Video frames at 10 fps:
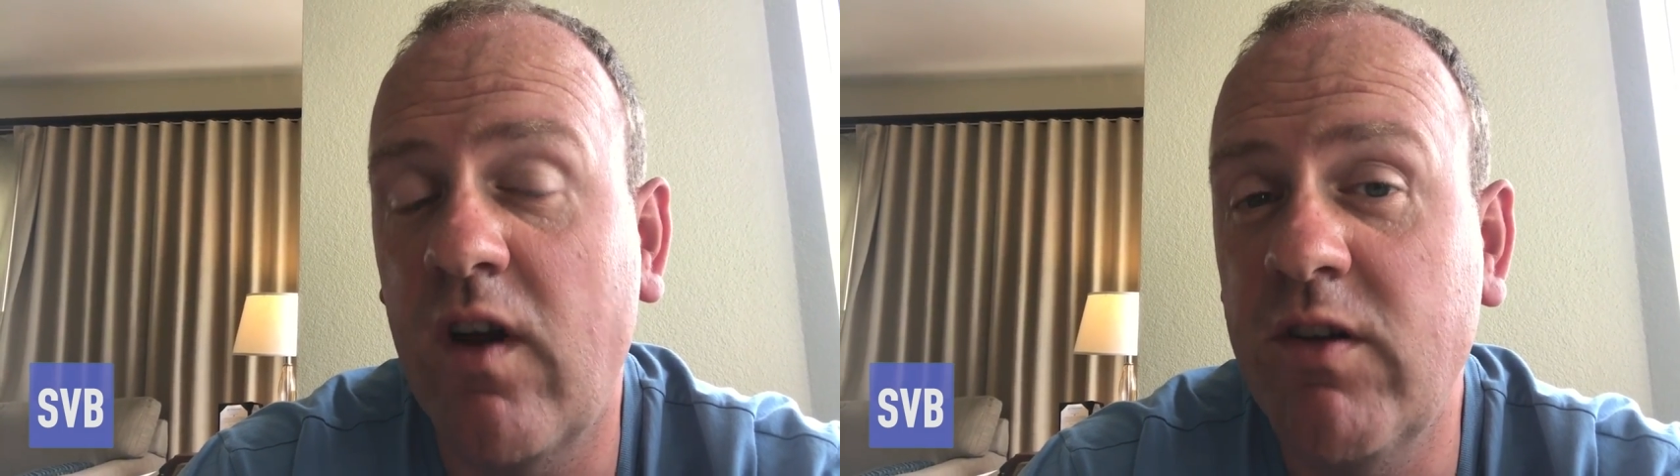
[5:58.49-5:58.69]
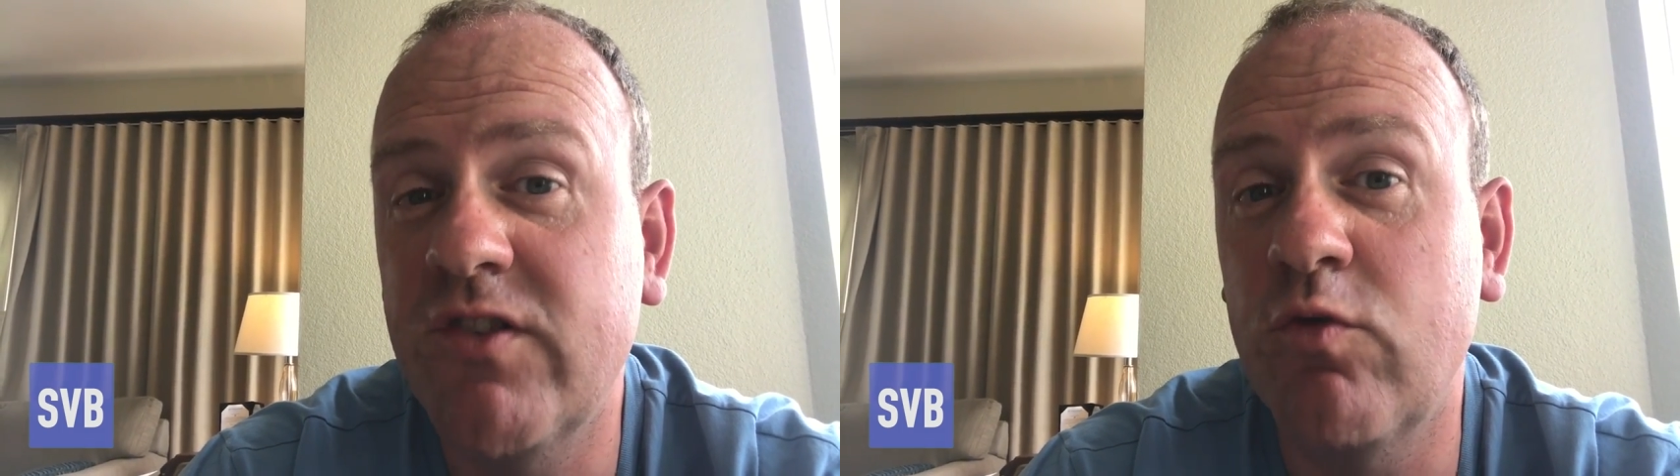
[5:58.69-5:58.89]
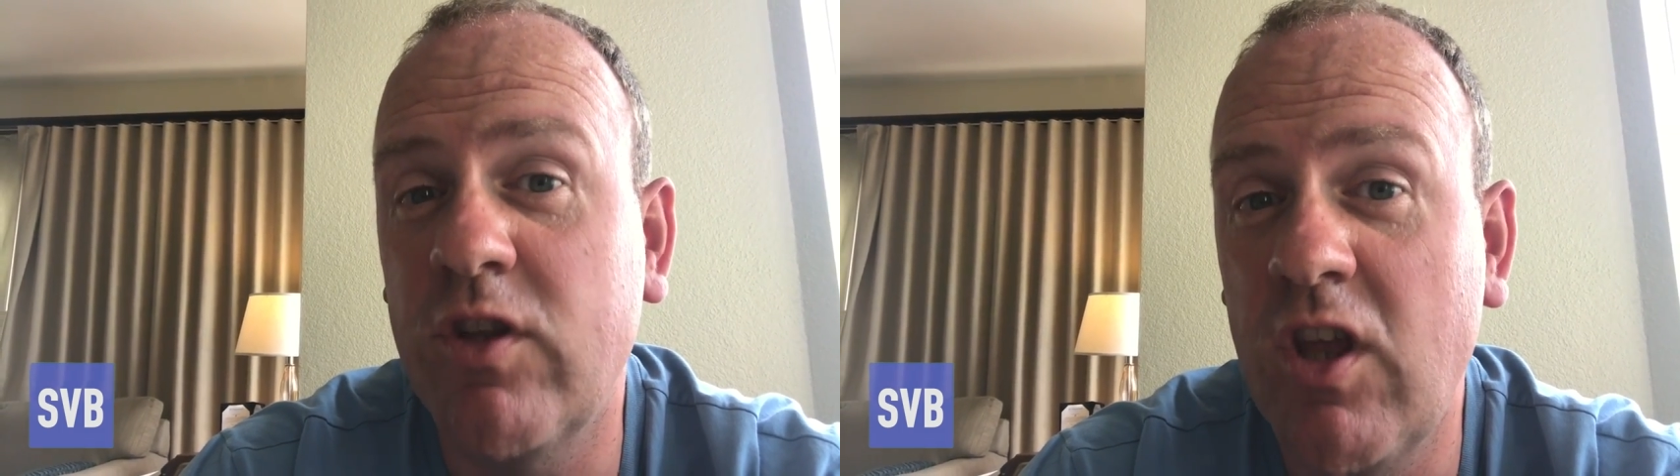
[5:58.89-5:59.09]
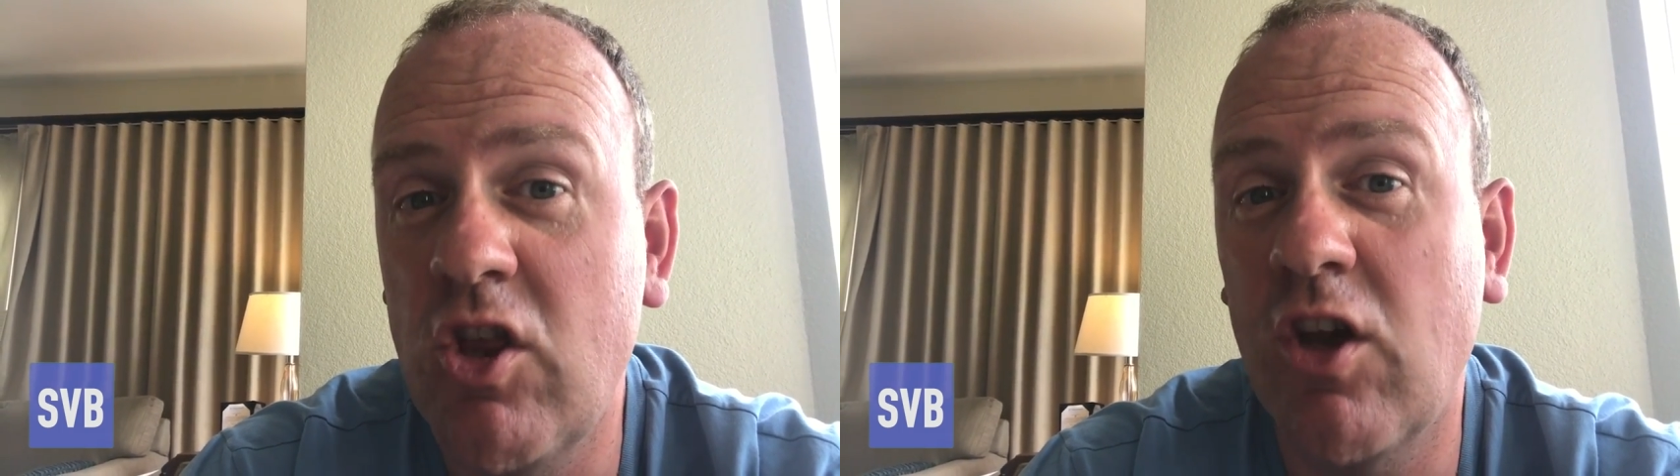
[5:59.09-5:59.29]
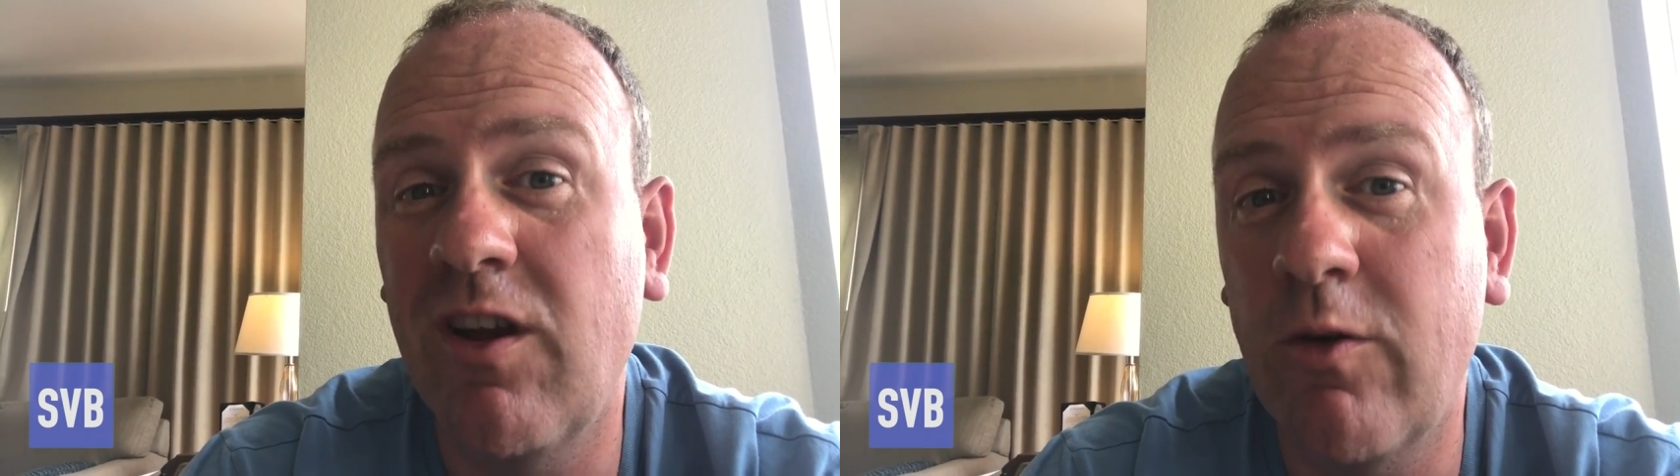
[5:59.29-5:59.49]
very
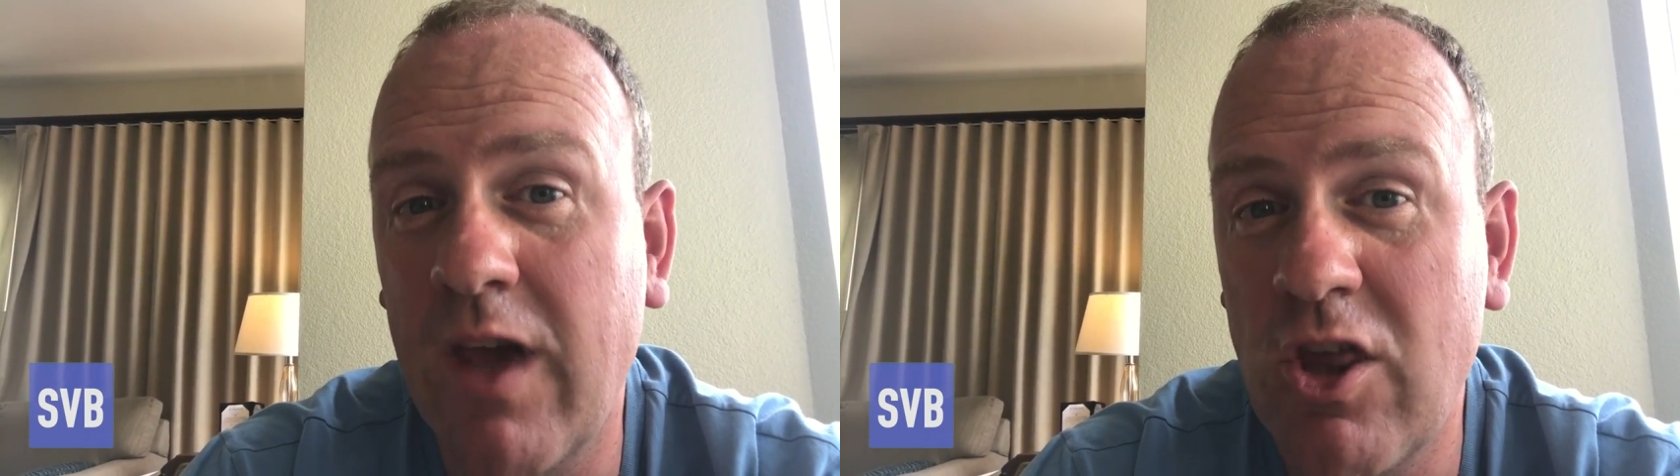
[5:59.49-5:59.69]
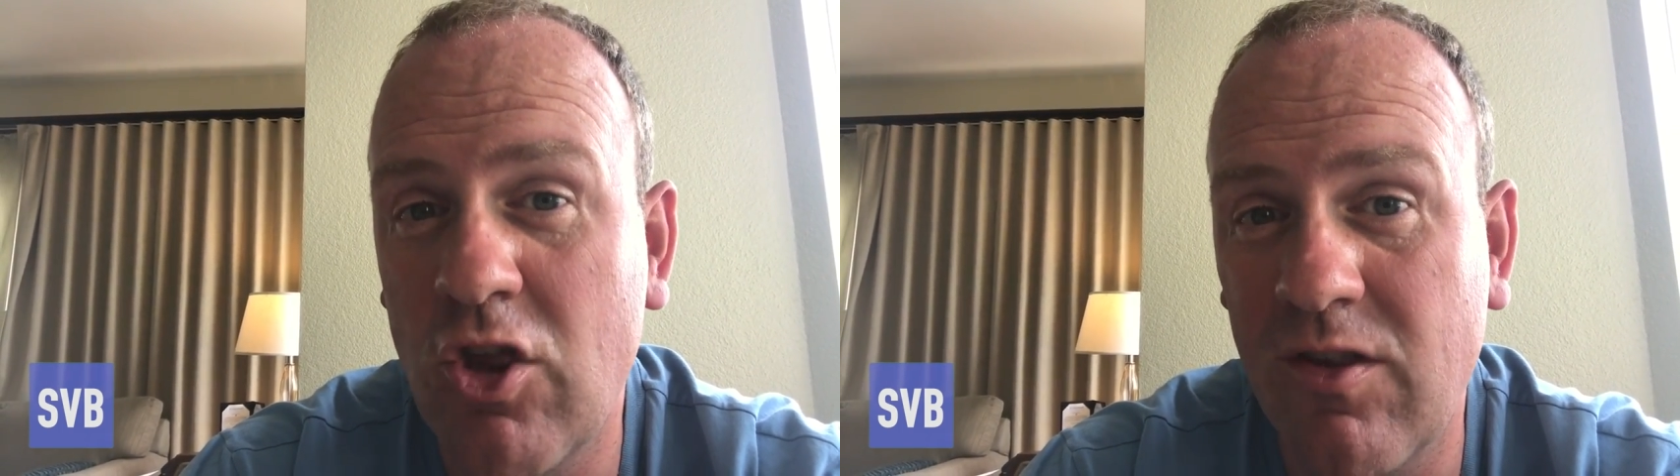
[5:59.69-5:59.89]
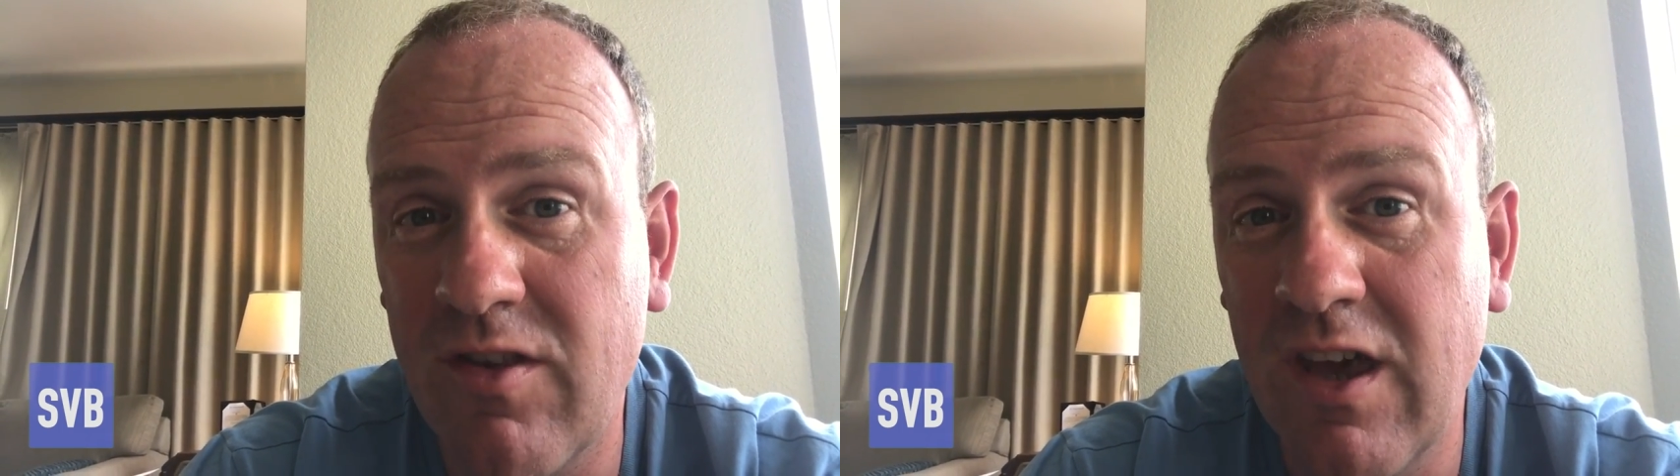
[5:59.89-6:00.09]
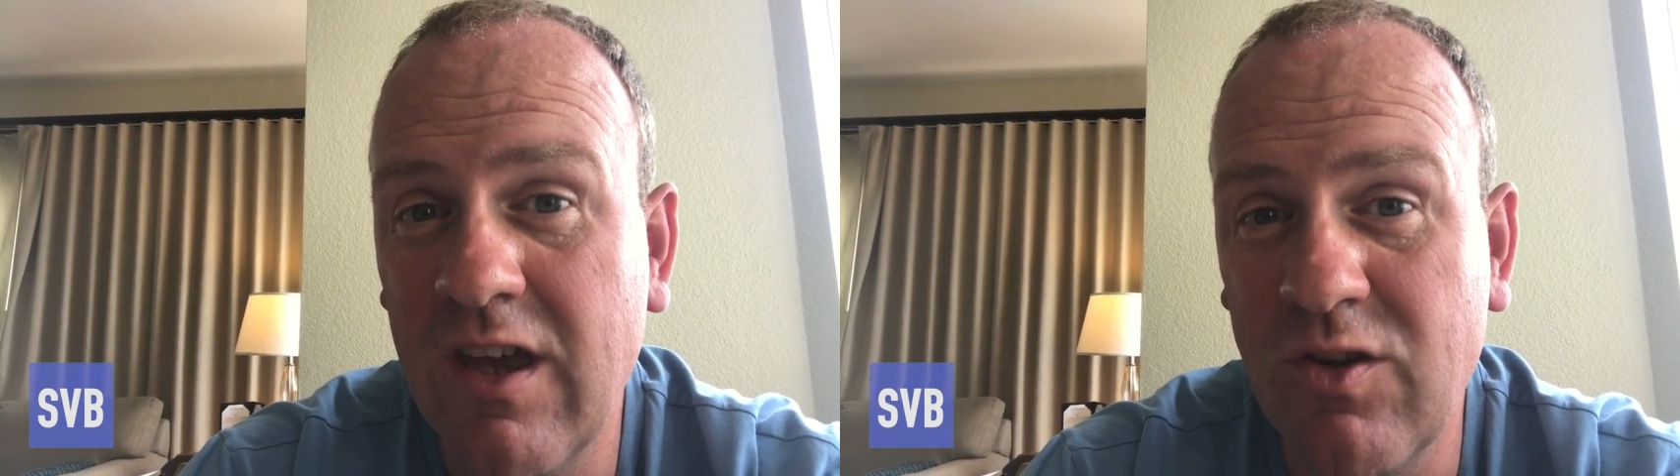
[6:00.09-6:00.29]
strategic locations